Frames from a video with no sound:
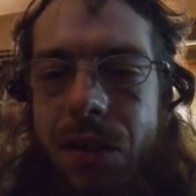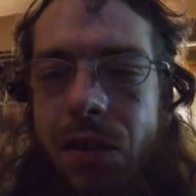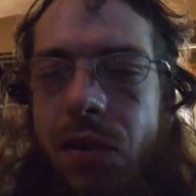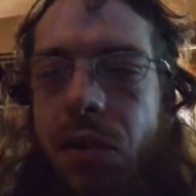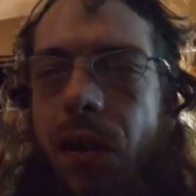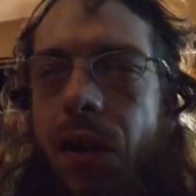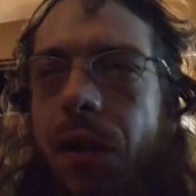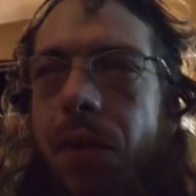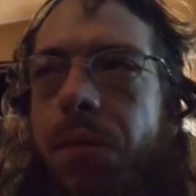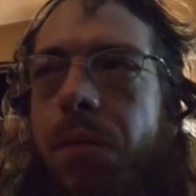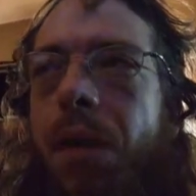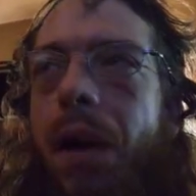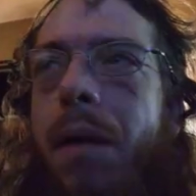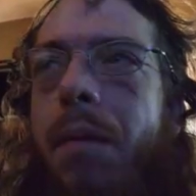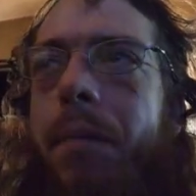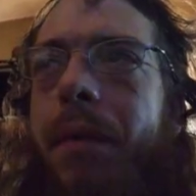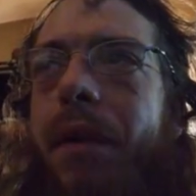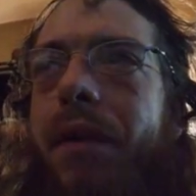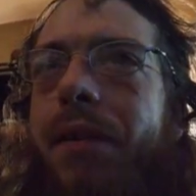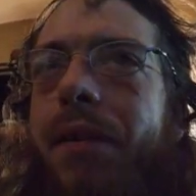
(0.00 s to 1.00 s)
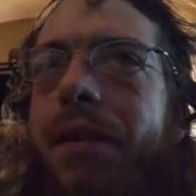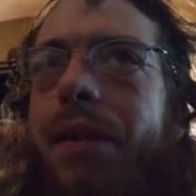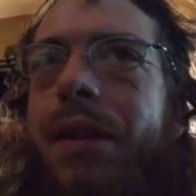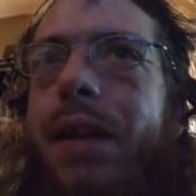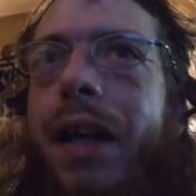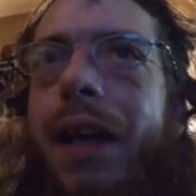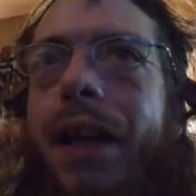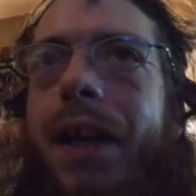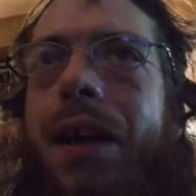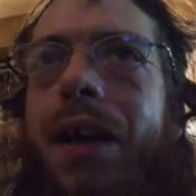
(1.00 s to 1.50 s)
Sorry, 5 meter
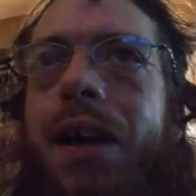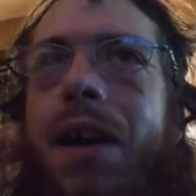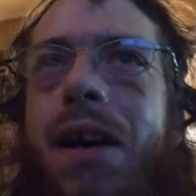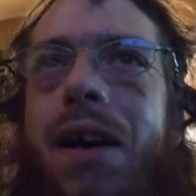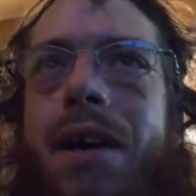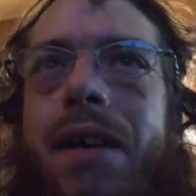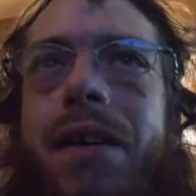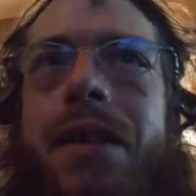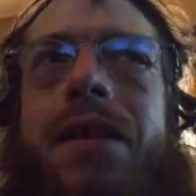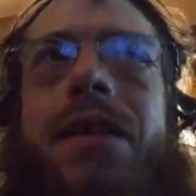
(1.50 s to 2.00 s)
thick cock.